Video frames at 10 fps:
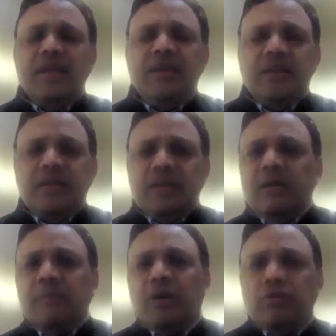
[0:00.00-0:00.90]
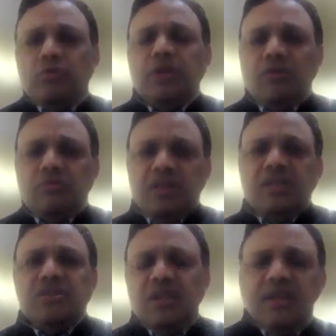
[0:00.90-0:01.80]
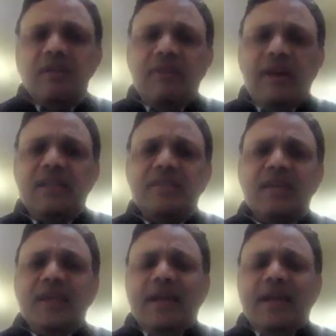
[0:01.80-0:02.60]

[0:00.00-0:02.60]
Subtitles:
until about 2000 in the Silicon Valleys,